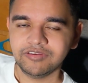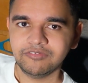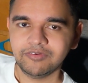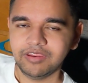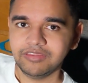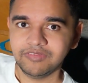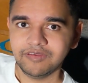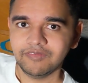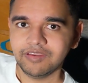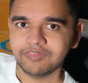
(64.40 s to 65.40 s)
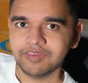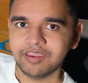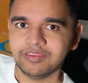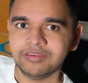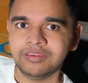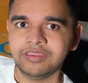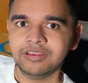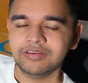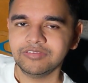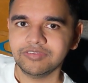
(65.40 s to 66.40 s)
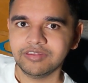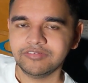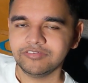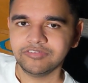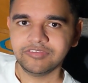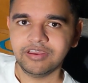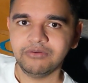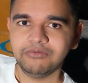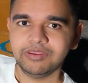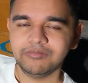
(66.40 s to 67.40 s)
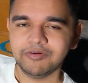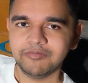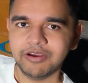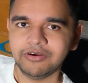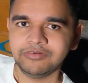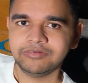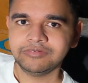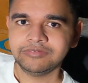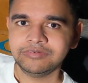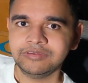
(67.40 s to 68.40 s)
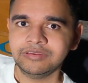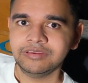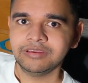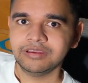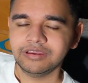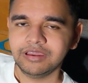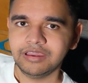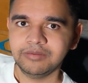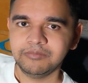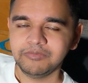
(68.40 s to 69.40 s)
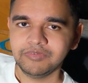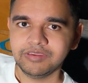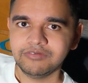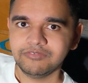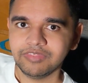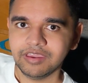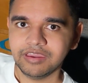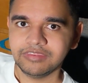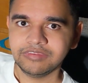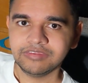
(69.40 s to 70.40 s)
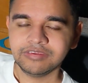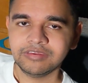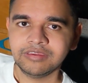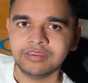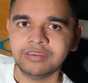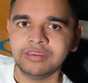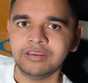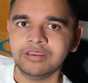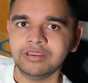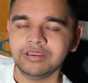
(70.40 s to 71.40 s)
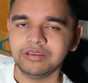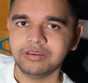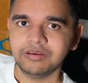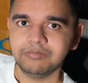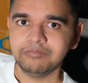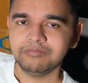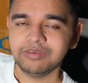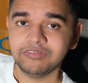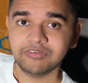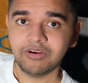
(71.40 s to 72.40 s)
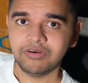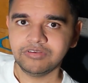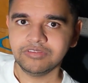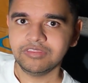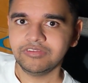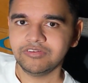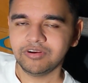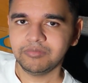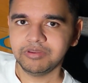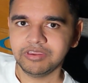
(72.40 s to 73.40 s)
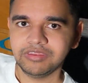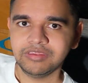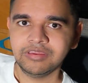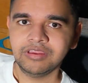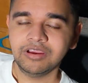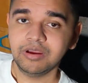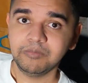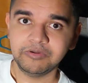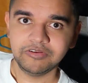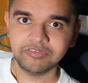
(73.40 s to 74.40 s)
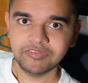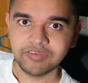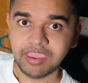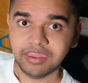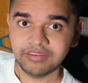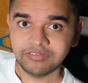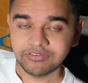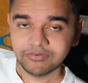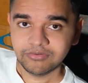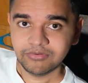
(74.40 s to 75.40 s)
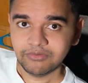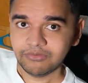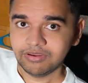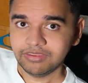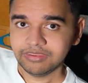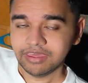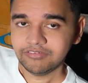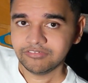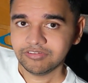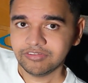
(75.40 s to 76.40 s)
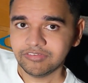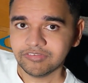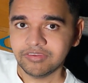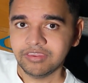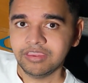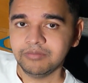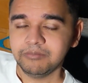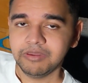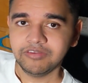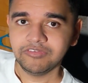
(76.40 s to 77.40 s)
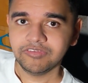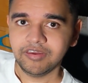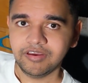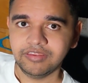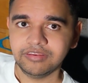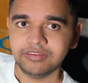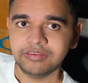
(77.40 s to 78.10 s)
or anything like that, because that's just not what I'm about. I believe that it's hard to determine a person's attitude or intentions based on